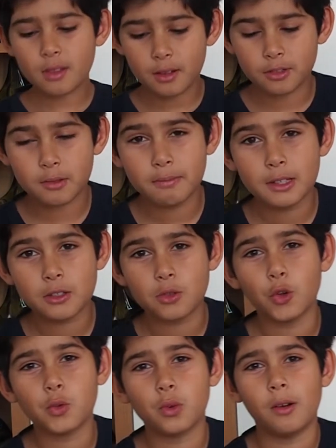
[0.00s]
The mint
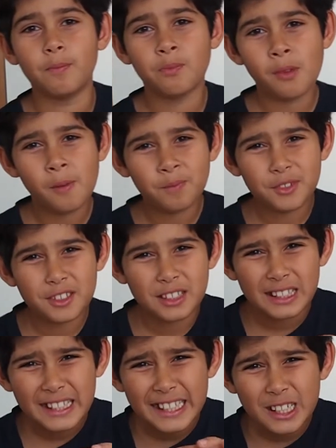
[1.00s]
sauce one is a
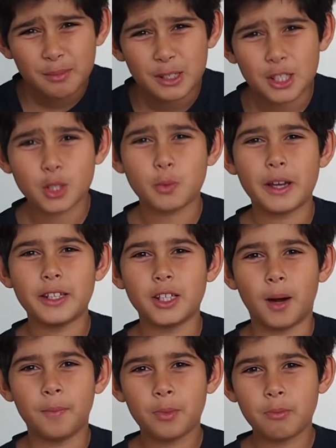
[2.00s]
little bit
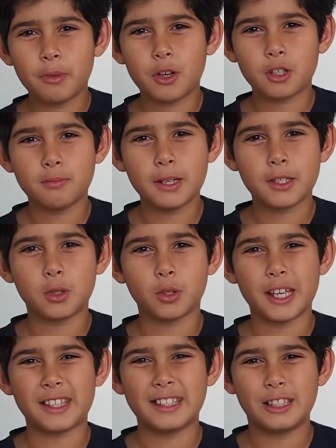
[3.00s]
sweeter because mint
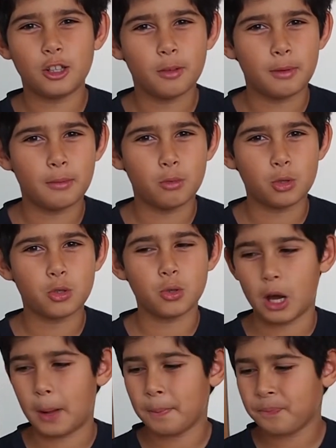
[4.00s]
sauce has a little bit more
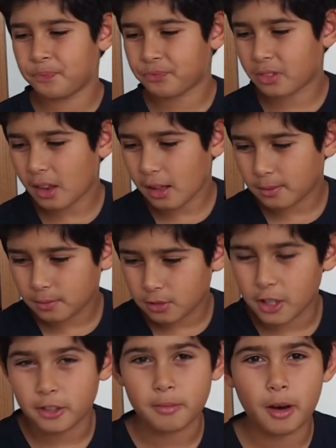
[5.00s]
sugar
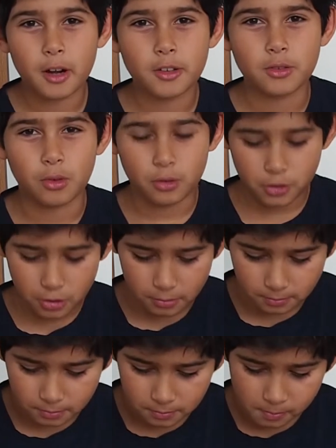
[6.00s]
than tomato sauce.
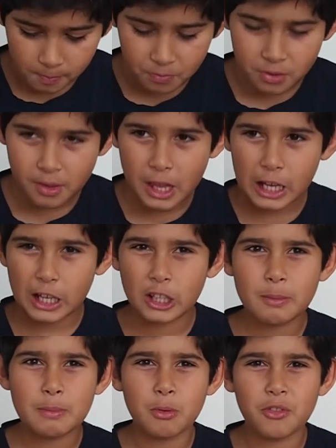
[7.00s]
A
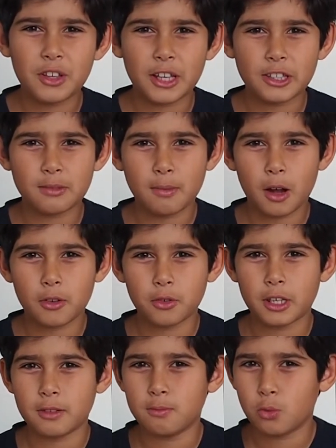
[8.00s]
lot of people think that tomato
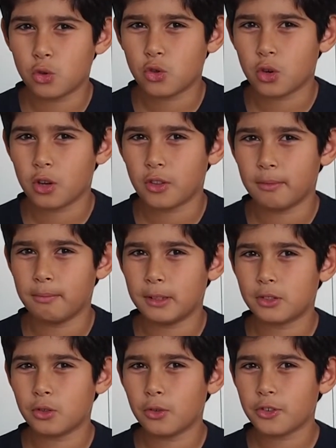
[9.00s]
sauce has more sugar than
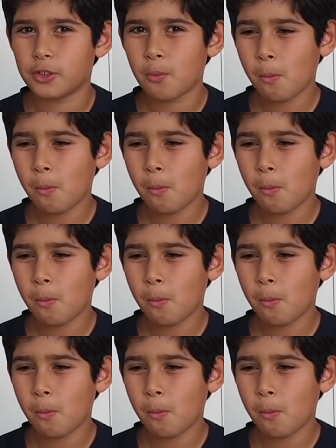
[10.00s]
mint sauce,